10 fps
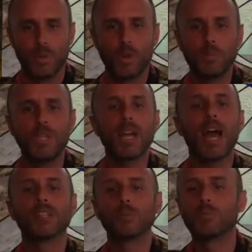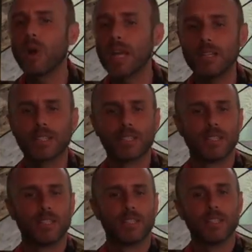would be as bright
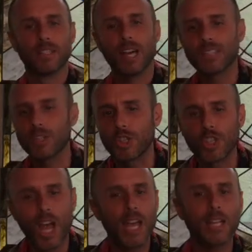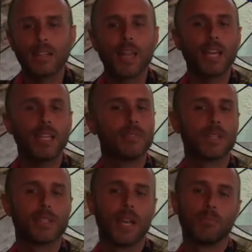as a shining light of
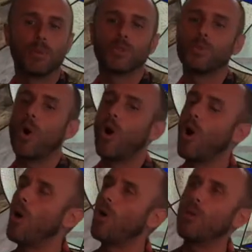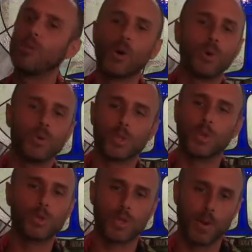example to all those
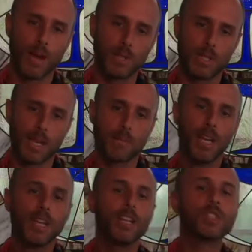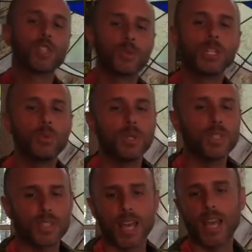who surrounded them. History would
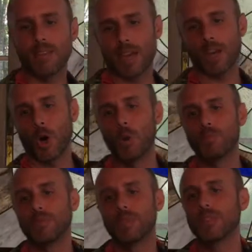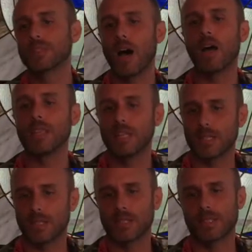say they hoped that these
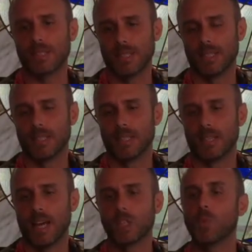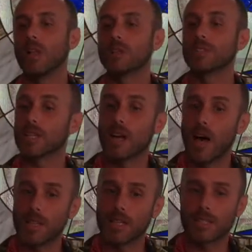colonists, as well as the
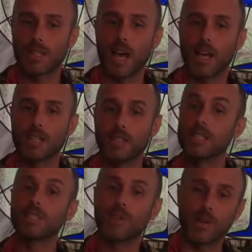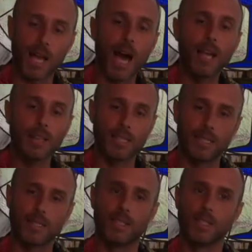colonists on this very island,
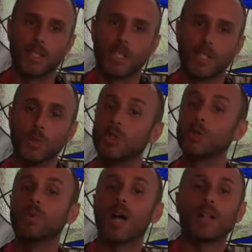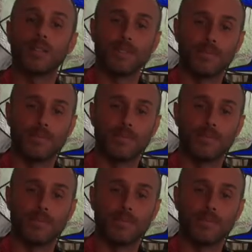would do well.